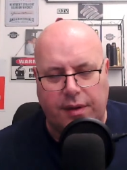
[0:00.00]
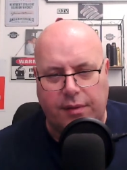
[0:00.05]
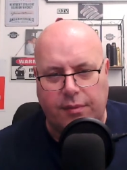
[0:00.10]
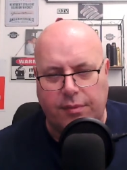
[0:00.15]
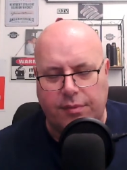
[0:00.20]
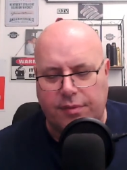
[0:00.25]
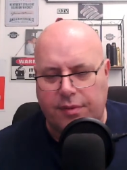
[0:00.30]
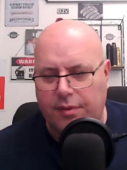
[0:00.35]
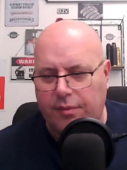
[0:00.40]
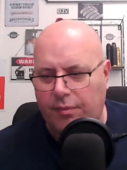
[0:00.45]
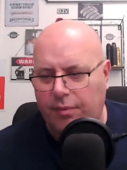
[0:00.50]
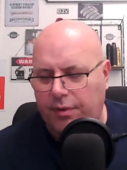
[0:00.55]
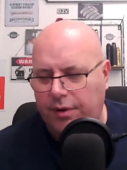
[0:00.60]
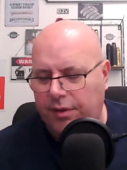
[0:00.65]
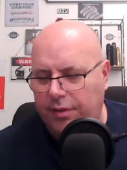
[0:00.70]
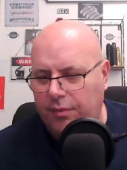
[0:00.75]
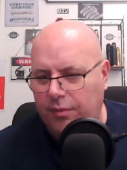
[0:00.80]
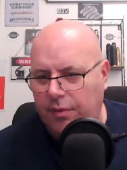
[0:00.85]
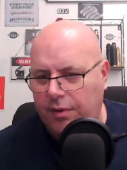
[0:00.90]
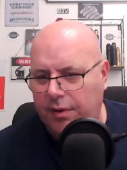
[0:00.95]
was one of
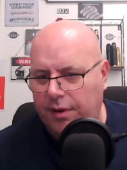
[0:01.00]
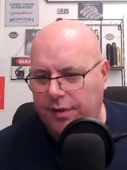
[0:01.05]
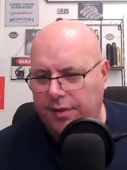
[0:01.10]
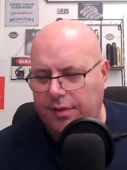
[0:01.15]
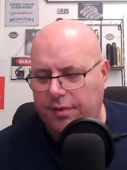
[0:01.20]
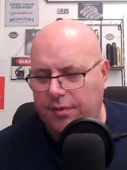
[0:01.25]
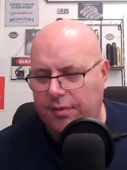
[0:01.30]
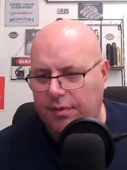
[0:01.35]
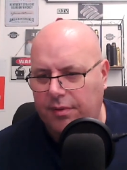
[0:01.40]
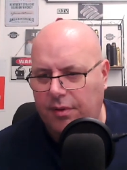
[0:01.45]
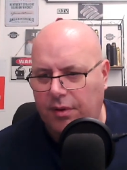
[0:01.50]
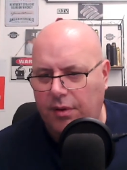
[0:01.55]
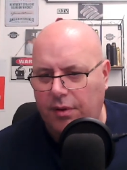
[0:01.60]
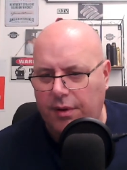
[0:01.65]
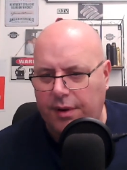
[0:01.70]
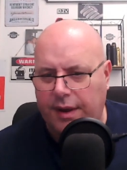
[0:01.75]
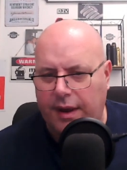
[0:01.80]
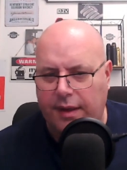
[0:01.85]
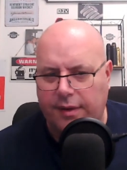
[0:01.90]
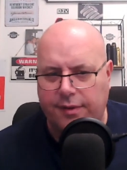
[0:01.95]
the worst
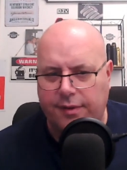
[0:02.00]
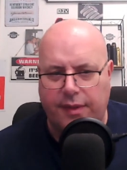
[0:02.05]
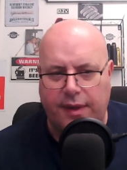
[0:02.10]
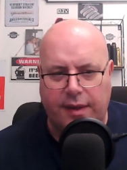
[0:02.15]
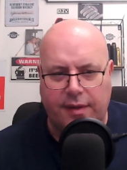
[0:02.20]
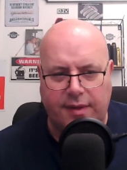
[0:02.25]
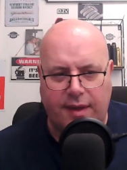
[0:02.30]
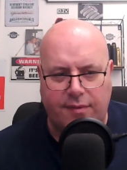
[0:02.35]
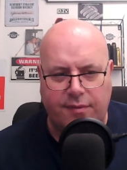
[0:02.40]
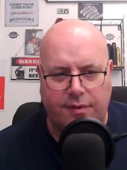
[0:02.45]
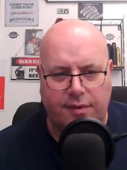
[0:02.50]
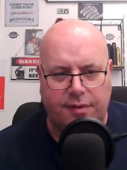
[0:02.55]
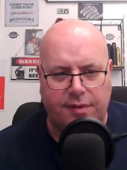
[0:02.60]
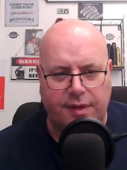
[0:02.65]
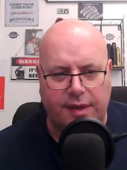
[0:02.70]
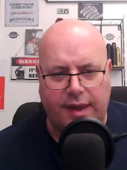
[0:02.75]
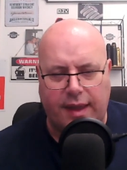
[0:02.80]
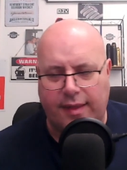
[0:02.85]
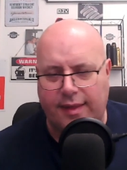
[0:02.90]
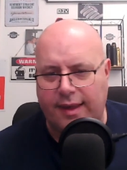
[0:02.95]
organised things ever
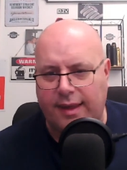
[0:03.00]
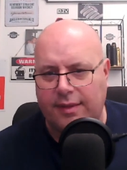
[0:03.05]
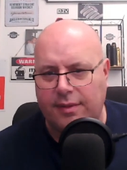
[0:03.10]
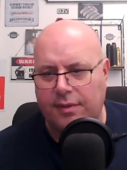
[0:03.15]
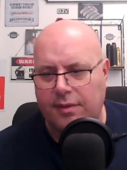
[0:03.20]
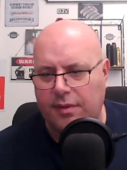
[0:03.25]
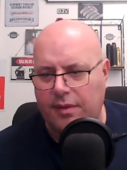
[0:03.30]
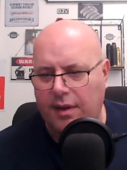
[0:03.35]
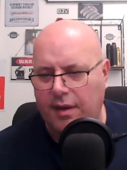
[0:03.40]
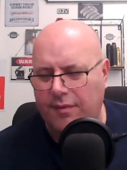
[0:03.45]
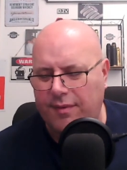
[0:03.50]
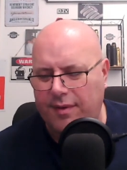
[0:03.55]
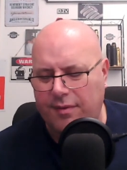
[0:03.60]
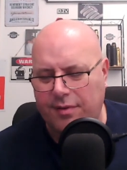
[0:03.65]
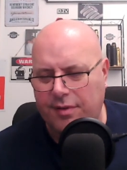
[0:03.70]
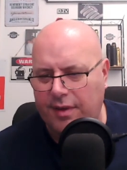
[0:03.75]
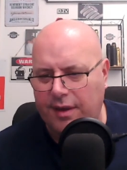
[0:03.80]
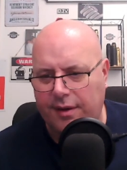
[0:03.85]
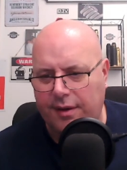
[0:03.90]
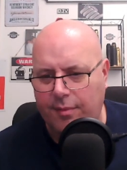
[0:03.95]
to get in I've ever
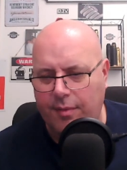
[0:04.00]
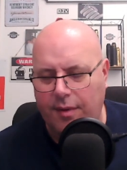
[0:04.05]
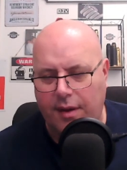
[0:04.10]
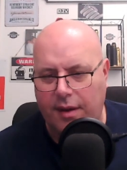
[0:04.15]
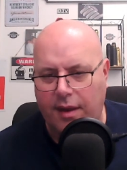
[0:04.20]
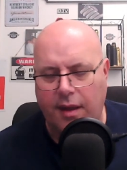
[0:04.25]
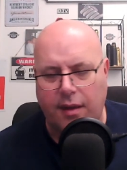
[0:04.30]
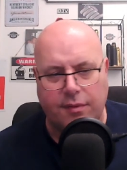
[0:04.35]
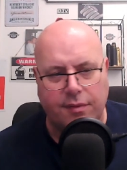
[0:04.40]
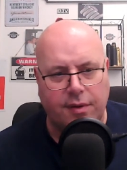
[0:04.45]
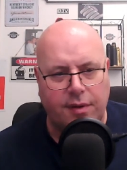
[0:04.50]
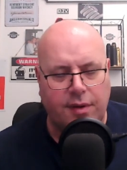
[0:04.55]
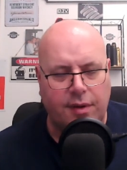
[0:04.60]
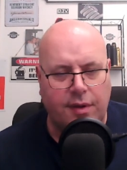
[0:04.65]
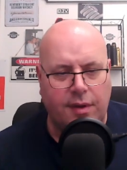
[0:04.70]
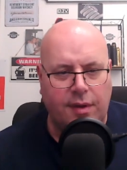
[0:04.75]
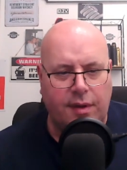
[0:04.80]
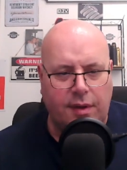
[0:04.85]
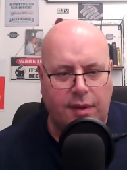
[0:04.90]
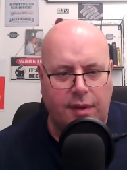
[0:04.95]
seen in my life.
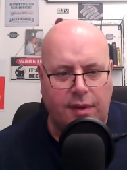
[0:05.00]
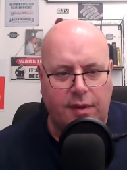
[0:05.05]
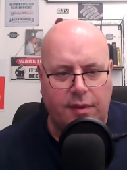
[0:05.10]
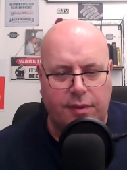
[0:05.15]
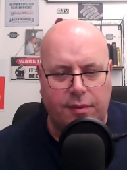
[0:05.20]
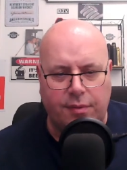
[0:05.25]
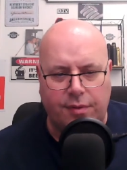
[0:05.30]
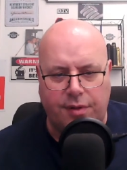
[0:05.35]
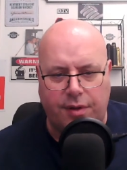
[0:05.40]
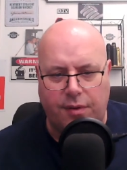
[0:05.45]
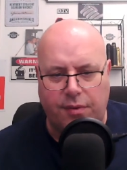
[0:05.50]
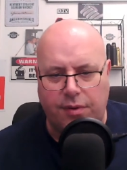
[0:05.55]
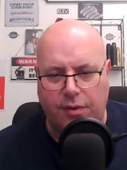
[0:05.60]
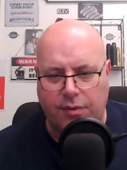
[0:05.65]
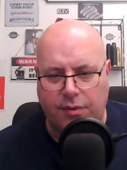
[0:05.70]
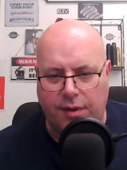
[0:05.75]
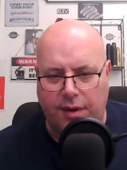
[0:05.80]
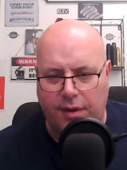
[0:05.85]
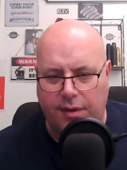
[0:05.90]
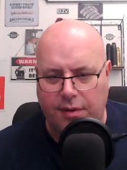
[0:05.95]
There were 2
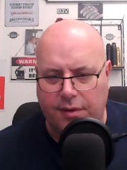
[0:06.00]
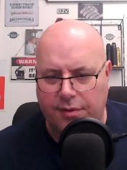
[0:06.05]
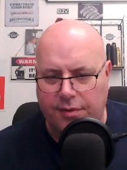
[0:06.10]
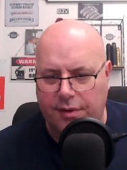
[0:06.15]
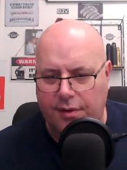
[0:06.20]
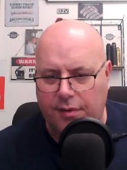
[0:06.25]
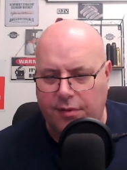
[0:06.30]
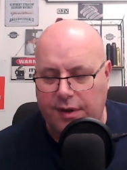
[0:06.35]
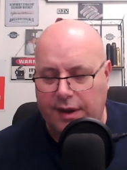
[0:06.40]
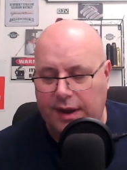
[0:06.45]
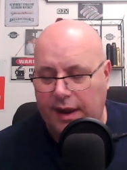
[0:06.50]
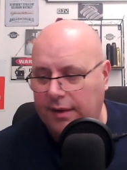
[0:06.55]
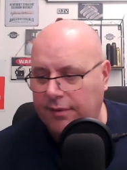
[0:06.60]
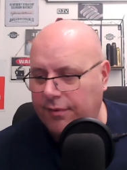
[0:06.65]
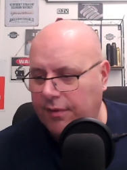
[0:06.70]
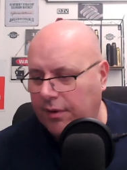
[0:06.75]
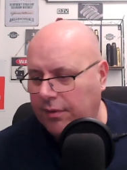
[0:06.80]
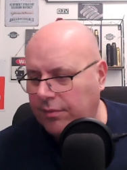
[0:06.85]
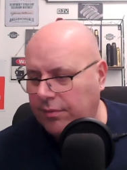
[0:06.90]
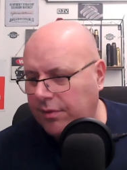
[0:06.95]
young girls using
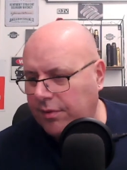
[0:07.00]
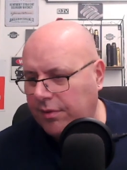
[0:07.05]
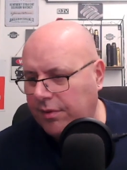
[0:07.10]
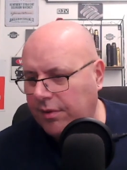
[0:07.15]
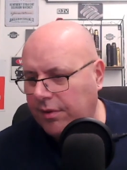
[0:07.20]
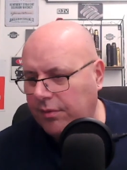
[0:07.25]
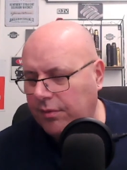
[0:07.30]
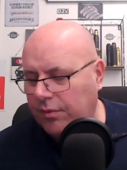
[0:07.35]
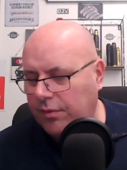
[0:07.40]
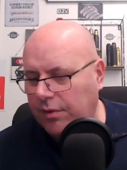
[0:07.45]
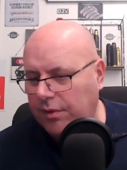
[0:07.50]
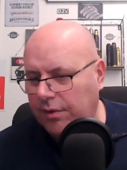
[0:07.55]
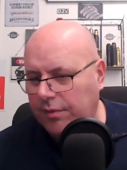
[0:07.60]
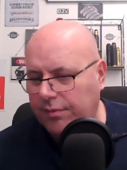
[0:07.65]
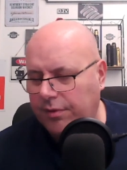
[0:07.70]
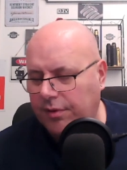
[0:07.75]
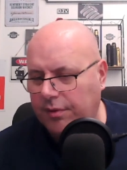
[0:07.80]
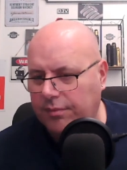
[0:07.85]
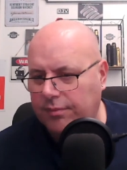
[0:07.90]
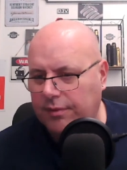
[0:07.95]
iPhones
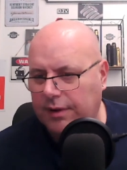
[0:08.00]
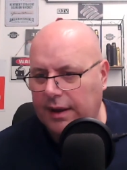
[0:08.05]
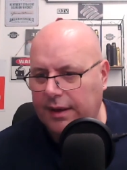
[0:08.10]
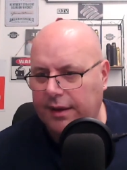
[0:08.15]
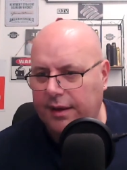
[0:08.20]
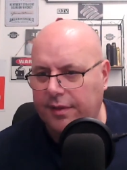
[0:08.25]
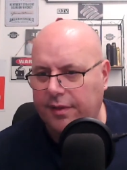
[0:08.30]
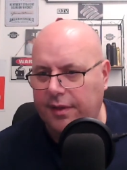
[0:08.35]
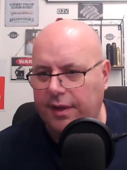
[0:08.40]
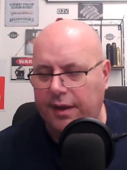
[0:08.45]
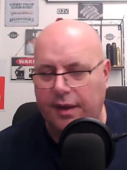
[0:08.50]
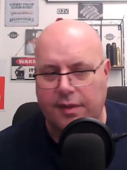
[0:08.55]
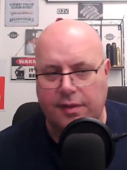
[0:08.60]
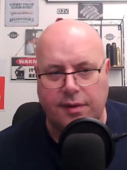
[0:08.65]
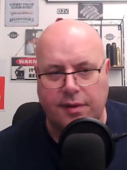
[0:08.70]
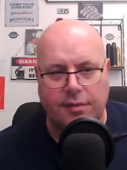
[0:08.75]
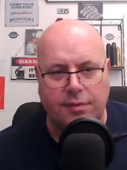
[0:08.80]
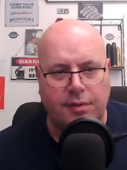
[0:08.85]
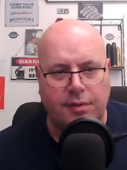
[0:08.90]
to click your tickets in,